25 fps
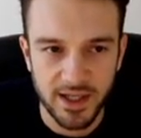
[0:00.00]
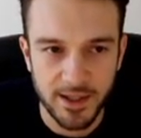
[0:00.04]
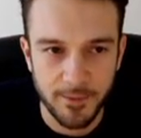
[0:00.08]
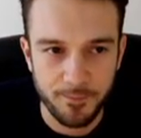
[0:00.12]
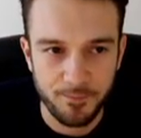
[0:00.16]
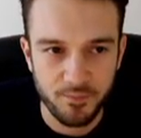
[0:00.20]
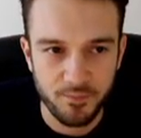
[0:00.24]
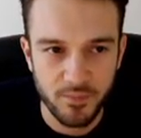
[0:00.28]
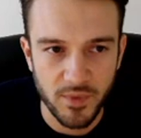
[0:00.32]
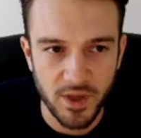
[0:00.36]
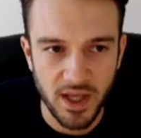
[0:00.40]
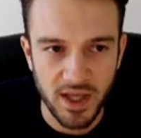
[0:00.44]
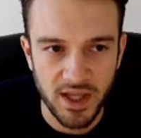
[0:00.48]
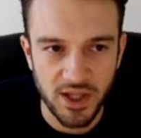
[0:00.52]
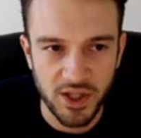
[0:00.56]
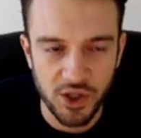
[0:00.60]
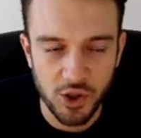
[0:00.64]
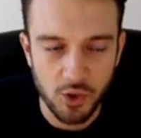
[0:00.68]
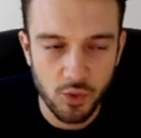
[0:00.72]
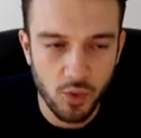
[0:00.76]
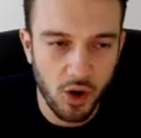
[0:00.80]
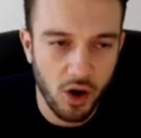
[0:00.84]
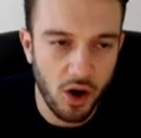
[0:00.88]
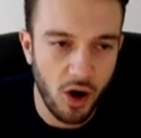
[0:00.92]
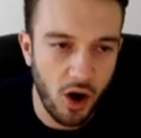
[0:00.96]
Like
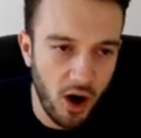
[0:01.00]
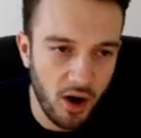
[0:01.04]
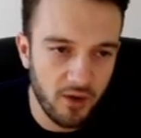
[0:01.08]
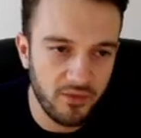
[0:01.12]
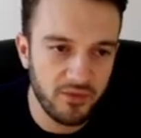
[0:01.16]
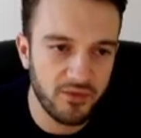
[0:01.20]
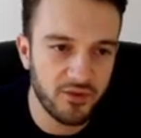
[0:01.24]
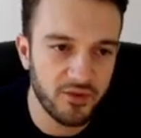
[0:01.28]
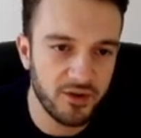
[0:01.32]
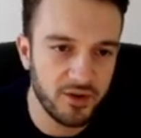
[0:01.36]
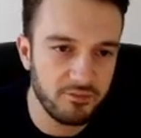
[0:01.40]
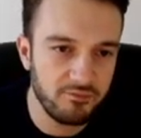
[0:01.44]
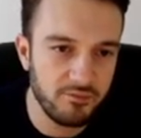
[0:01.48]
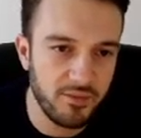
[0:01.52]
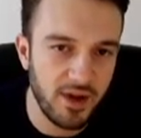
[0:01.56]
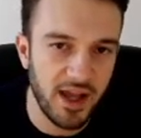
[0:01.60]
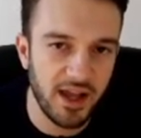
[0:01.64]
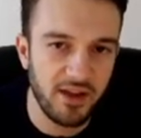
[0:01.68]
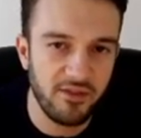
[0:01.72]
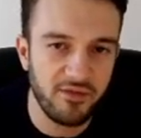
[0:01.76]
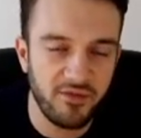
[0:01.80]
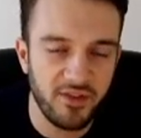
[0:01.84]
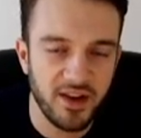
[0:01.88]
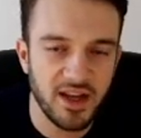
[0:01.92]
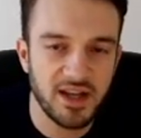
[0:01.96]
you are offering
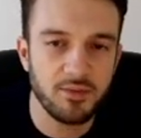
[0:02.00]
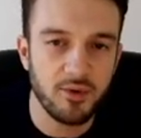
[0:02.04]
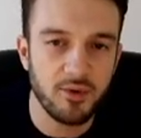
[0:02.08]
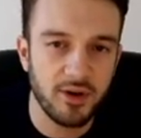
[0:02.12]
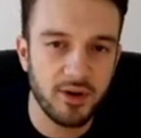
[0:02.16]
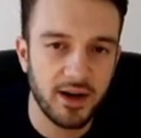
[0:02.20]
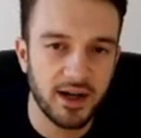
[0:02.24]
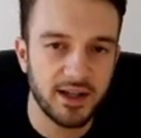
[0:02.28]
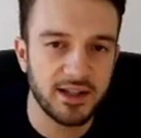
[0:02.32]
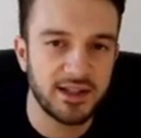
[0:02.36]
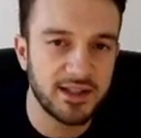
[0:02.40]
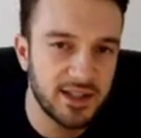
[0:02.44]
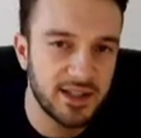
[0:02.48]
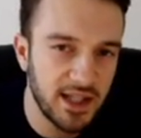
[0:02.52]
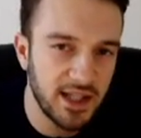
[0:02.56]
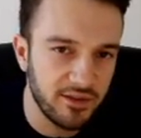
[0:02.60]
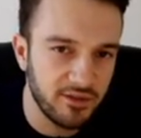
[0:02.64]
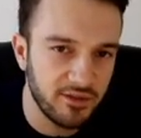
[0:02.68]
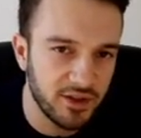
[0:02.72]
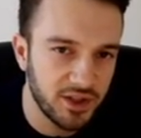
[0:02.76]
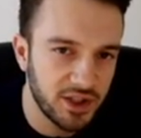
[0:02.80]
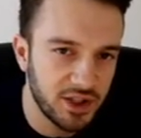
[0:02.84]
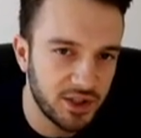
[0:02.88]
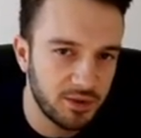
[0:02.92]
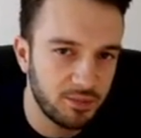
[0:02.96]
a Facebook ad
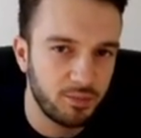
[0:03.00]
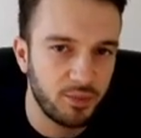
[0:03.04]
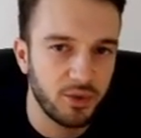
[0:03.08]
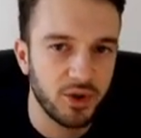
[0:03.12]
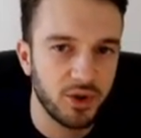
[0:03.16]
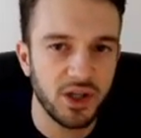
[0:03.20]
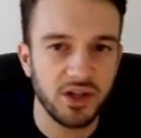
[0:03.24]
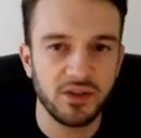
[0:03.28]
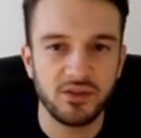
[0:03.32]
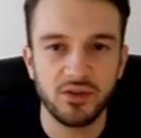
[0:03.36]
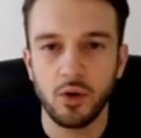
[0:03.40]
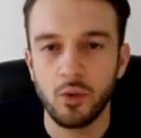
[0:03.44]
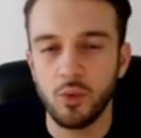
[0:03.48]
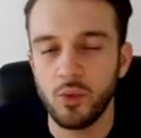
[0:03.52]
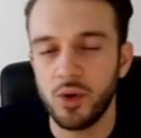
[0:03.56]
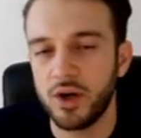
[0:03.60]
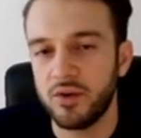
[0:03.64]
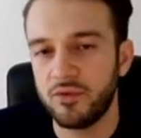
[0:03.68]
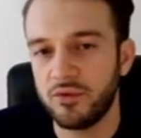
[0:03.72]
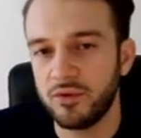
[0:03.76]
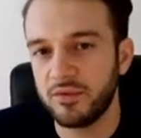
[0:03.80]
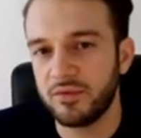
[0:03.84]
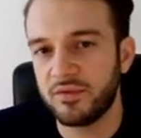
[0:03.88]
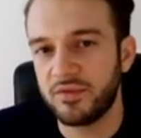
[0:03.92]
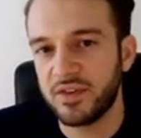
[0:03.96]
service, but you don't want
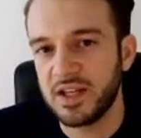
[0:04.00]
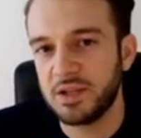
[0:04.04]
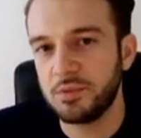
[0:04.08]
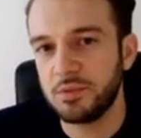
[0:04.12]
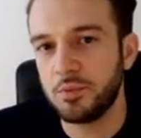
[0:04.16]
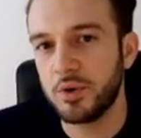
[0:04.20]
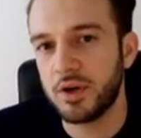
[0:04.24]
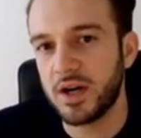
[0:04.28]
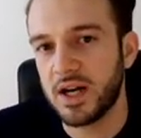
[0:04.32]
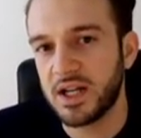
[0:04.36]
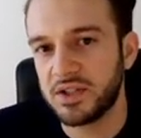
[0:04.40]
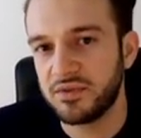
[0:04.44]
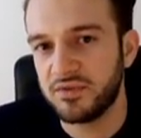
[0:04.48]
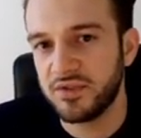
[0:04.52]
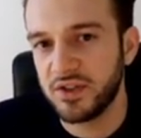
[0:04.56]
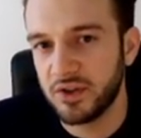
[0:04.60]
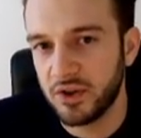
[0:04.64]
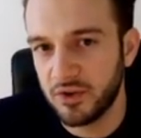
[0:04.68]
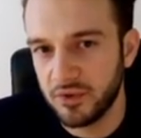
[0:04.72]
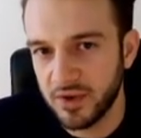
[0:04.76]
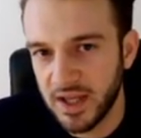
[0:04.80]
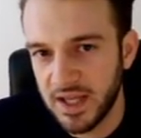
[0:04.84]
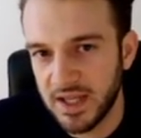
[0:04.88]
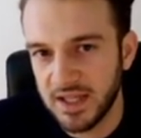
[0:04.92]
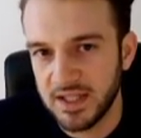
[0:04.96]
to run Facebook ads for your
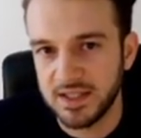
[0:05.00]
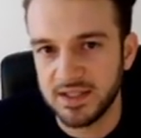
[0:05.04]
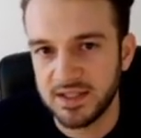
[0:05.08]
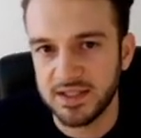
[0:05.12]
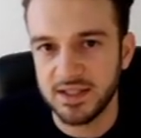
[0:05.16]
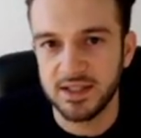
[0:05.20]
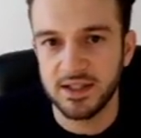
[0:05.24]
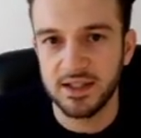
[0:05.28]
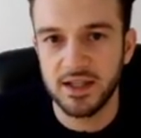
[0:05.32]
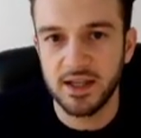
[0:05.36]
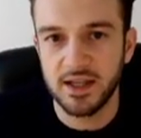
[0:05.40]
own agency.